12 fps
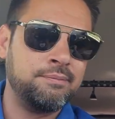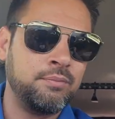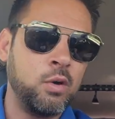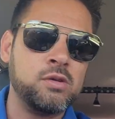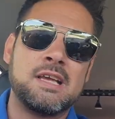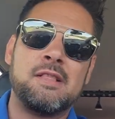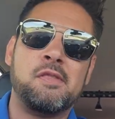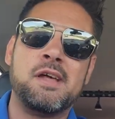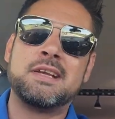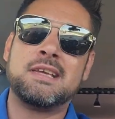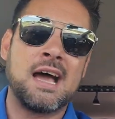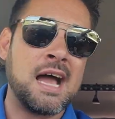most
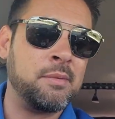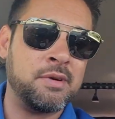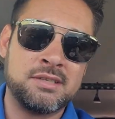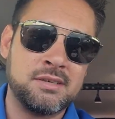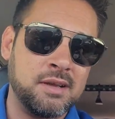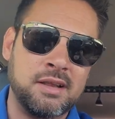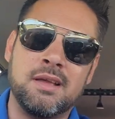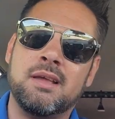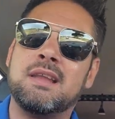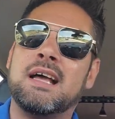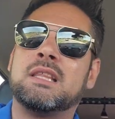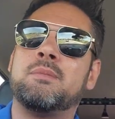athletic guy, but he's
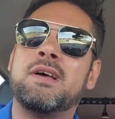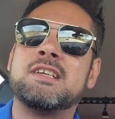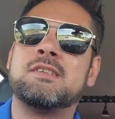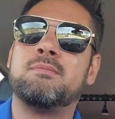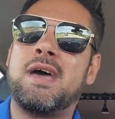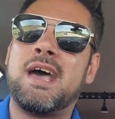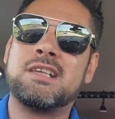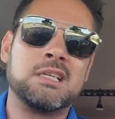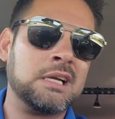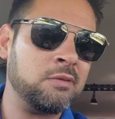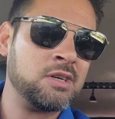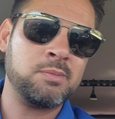not the best in pass
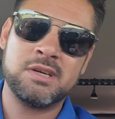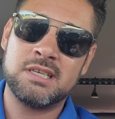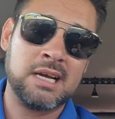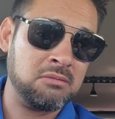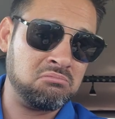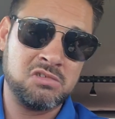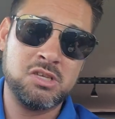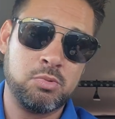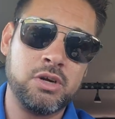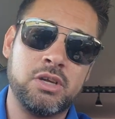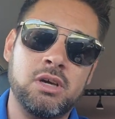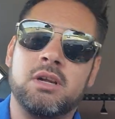coverage, but he's
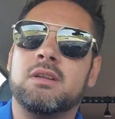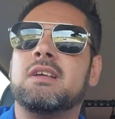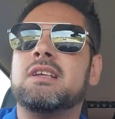pretty good.